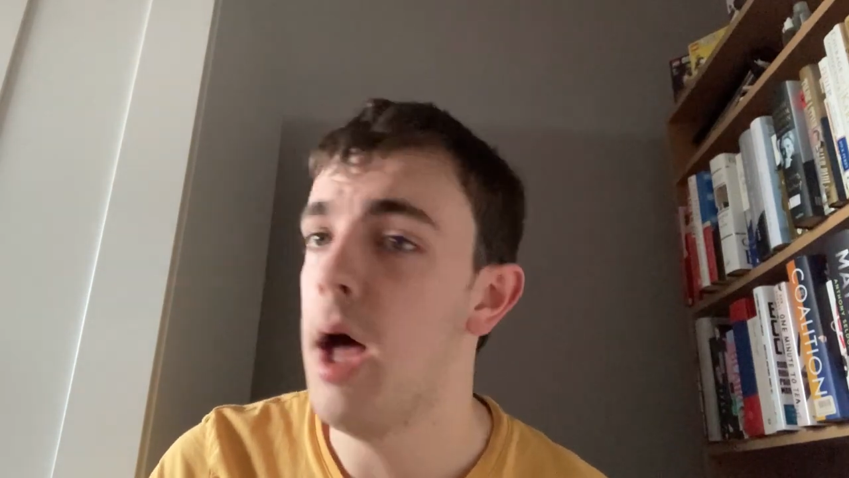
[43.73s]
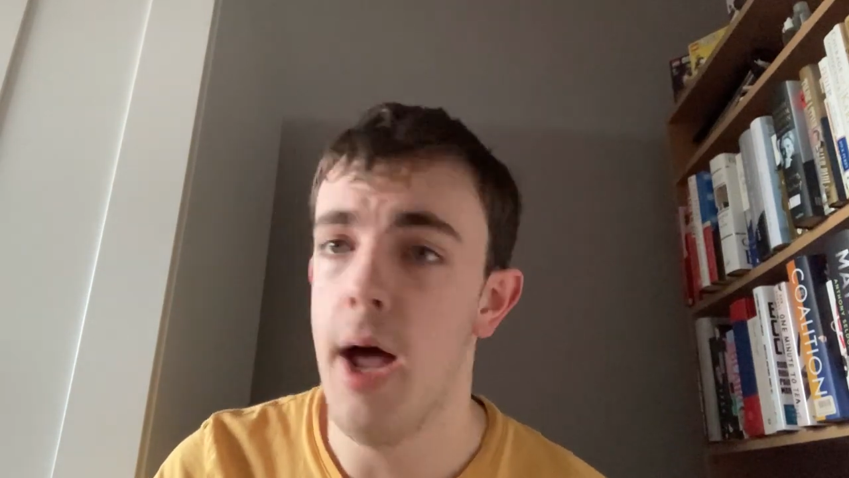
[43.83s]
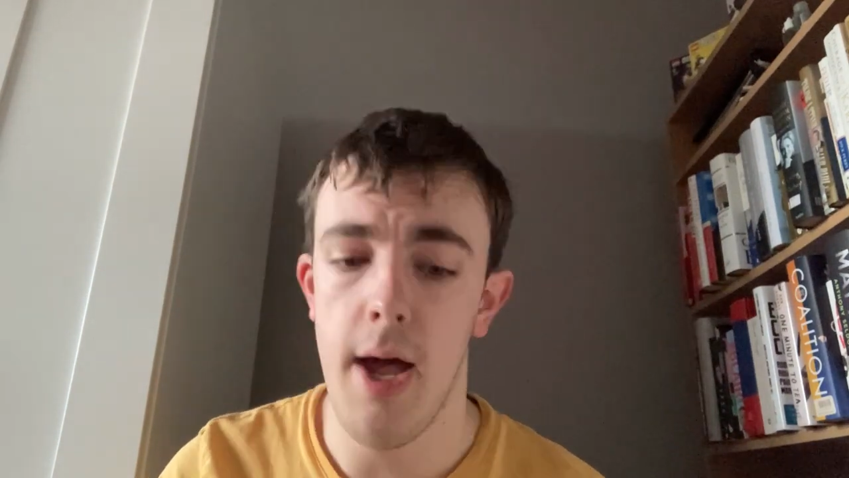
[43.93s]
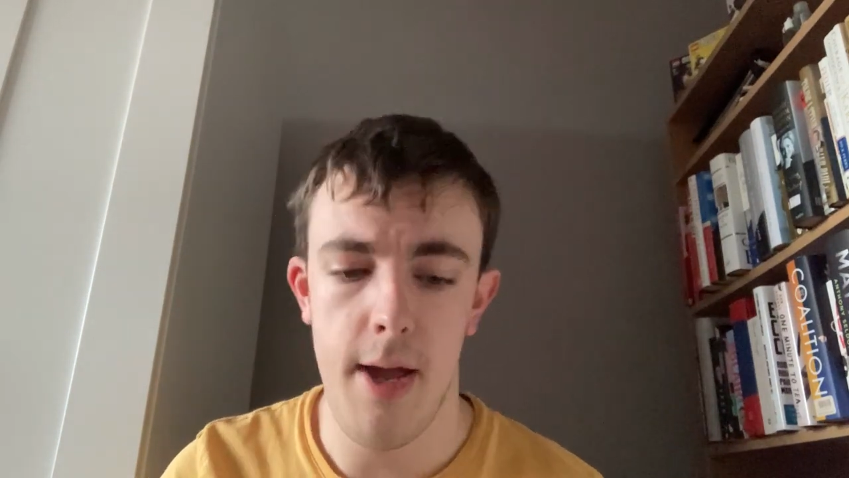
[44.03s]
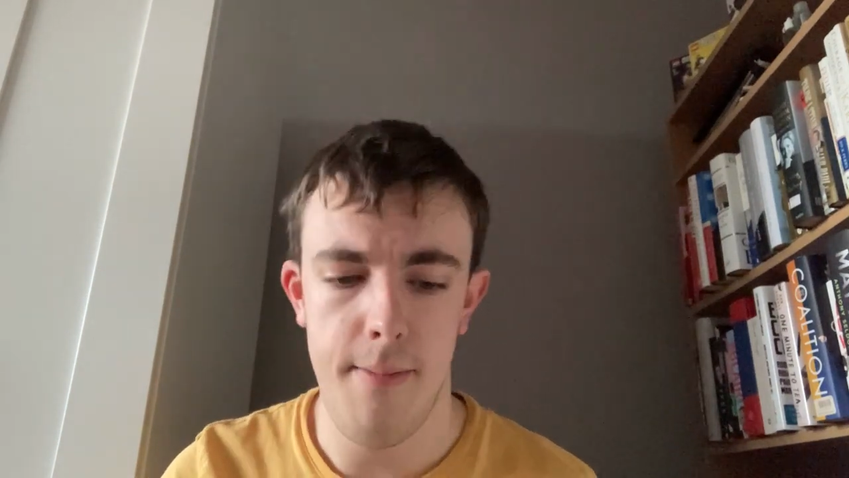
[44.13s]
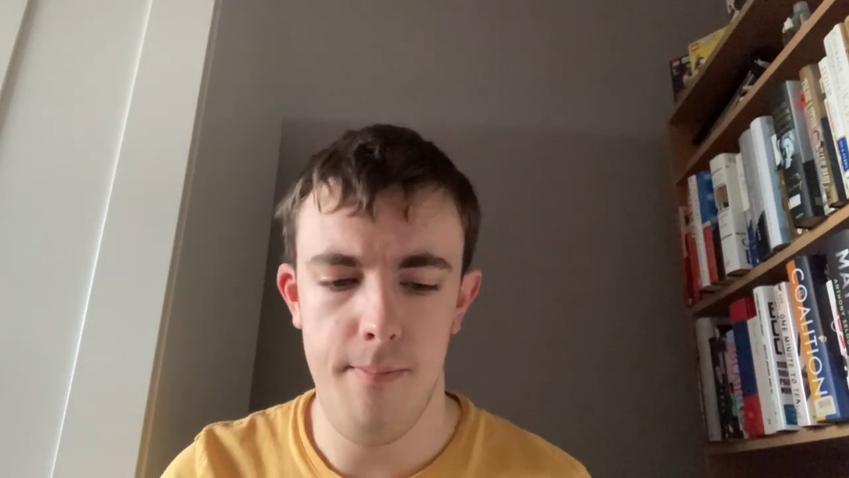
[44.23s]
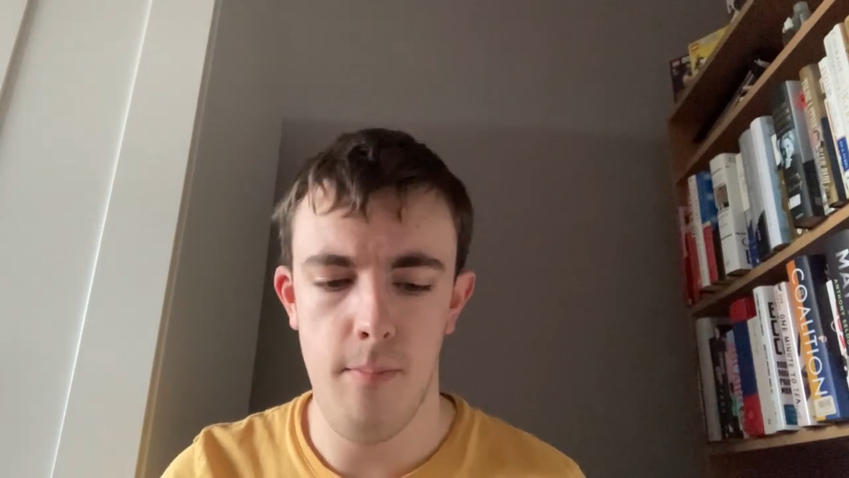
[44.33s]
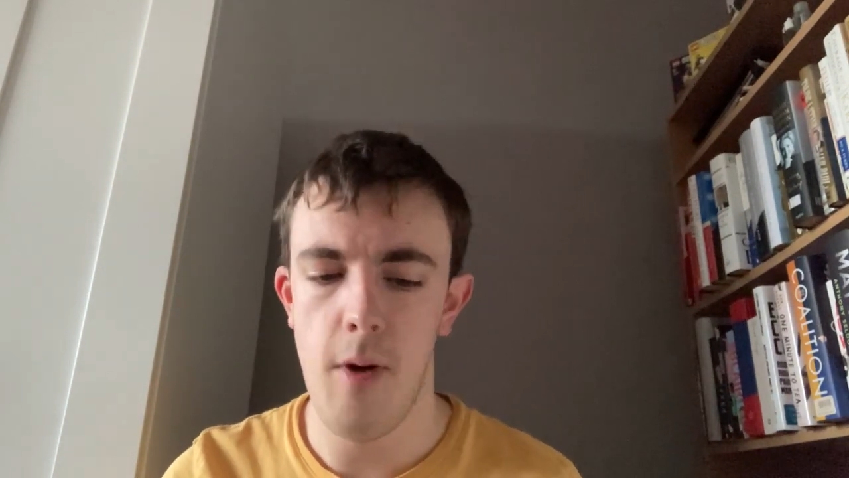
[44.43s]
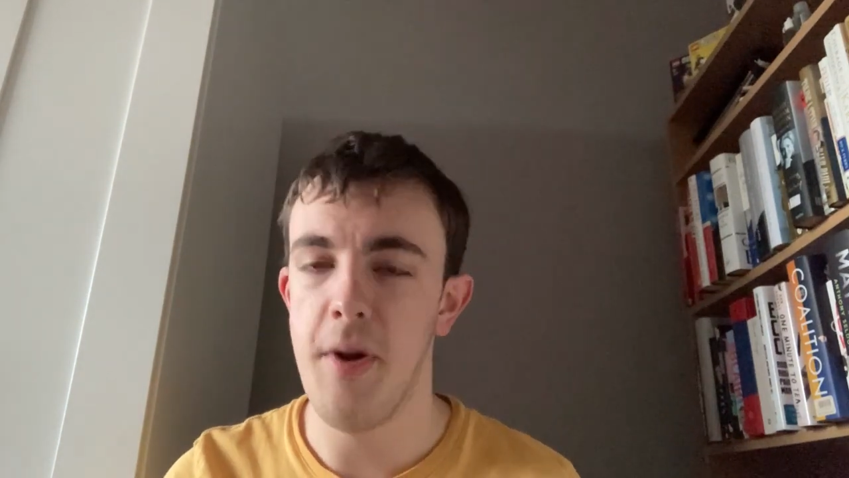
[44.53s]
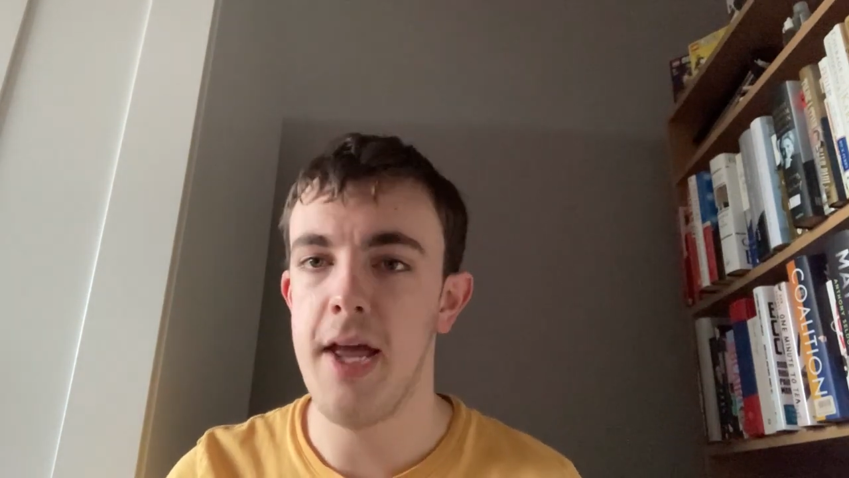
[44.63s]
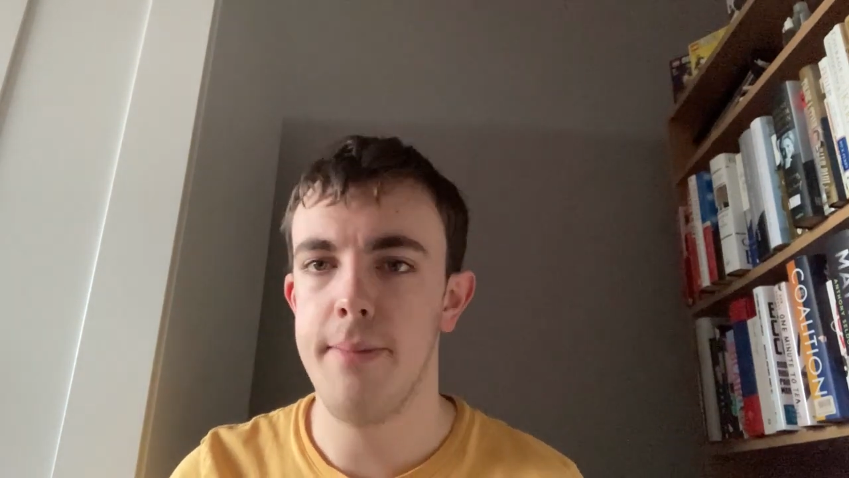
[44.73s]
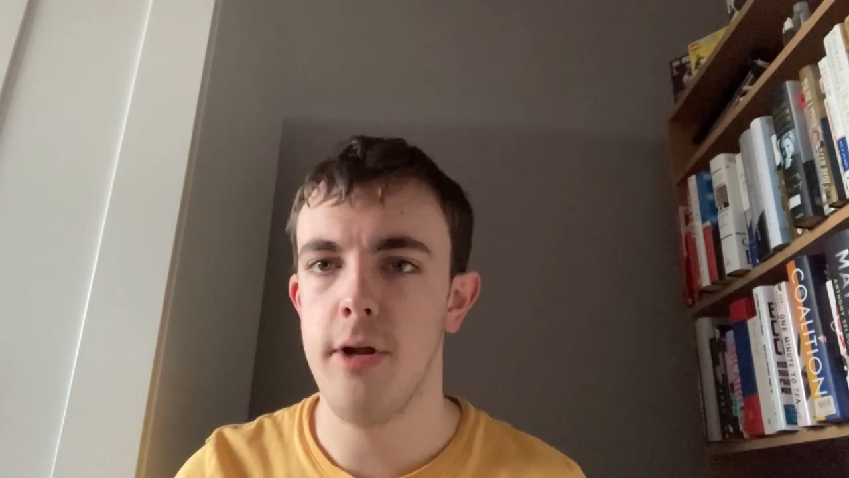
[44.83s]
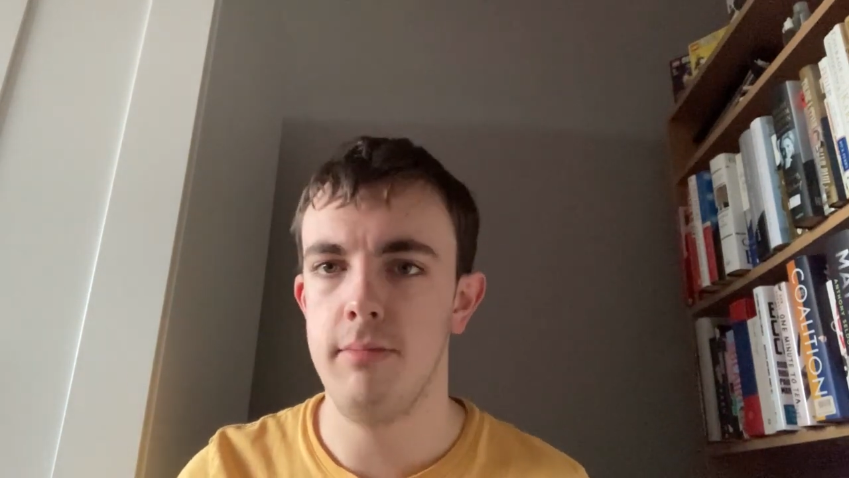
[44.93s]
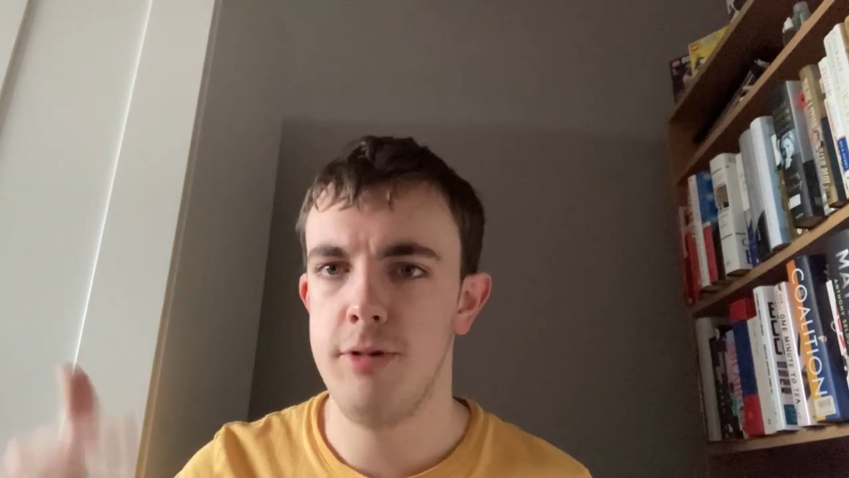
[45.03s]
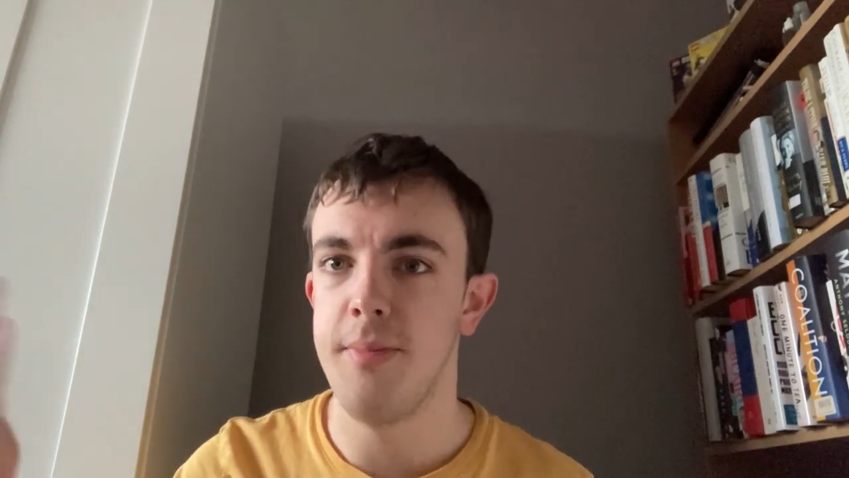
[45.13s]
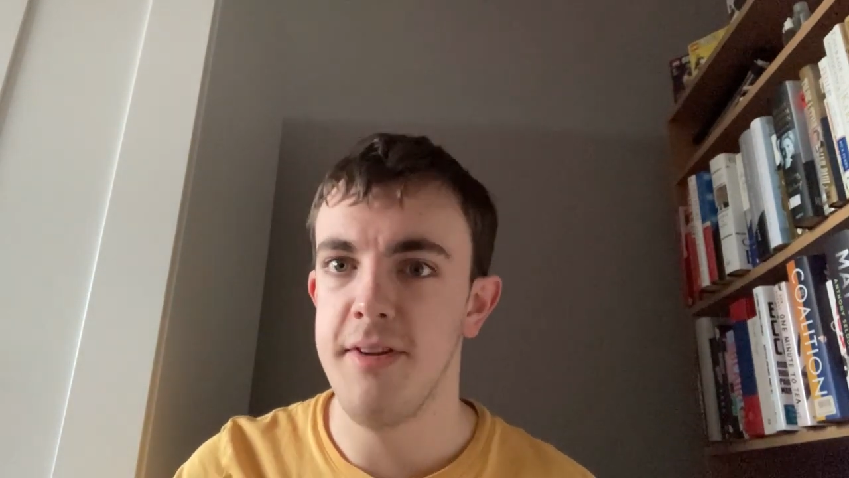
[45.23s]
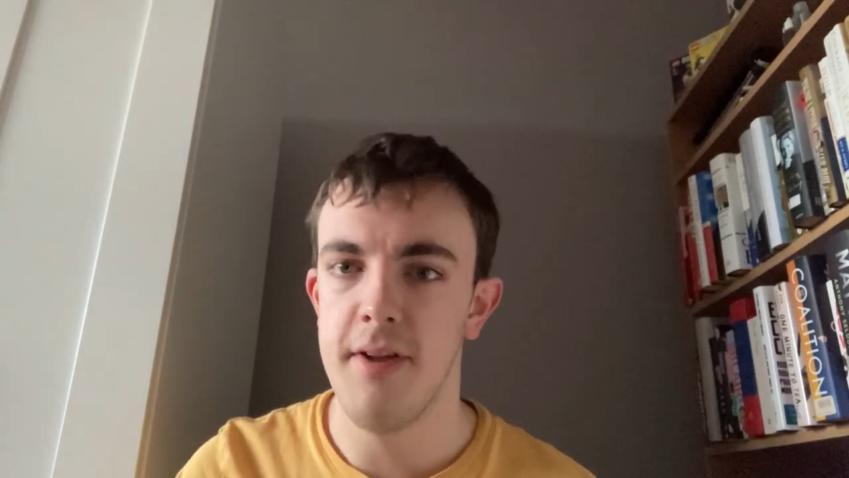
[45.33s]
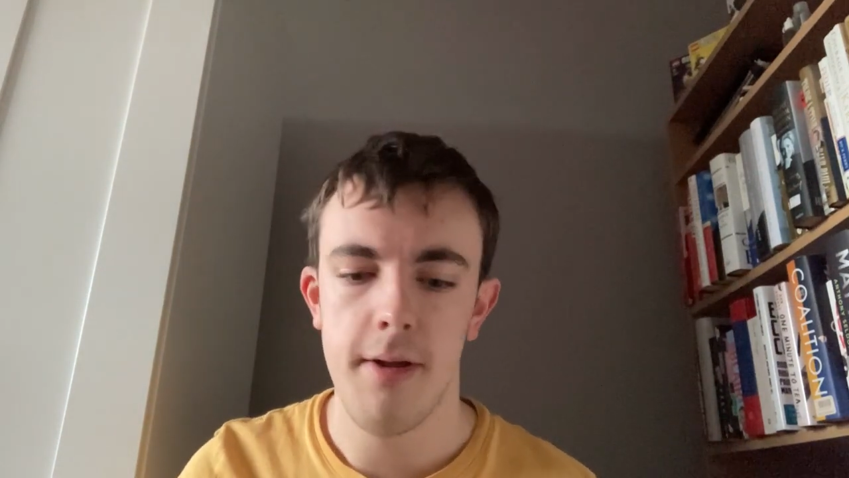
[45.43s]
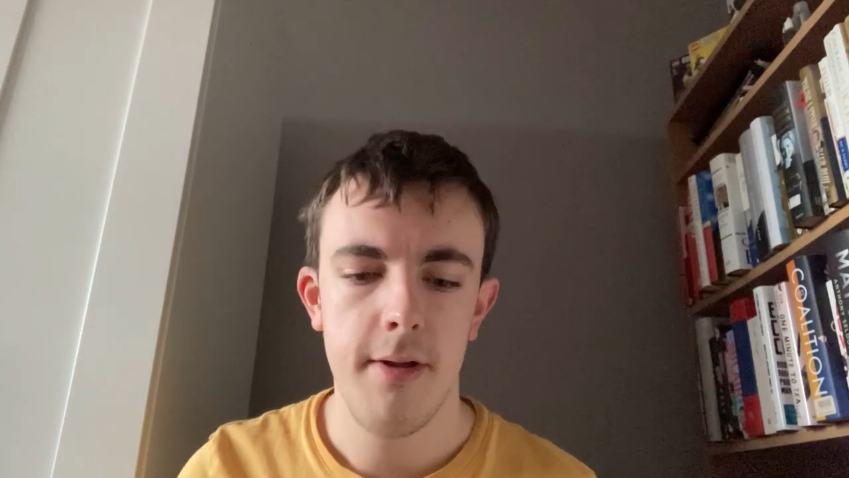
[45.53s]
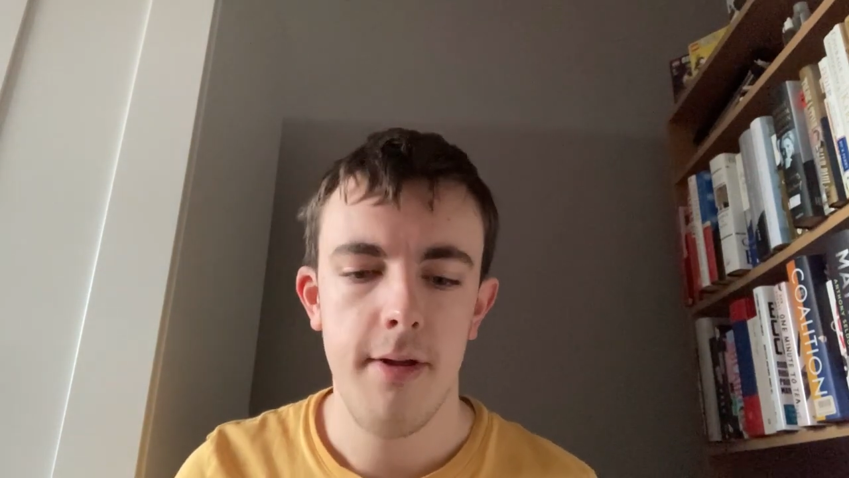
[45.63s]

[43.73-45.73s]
Um, when we get them on Shop Disney.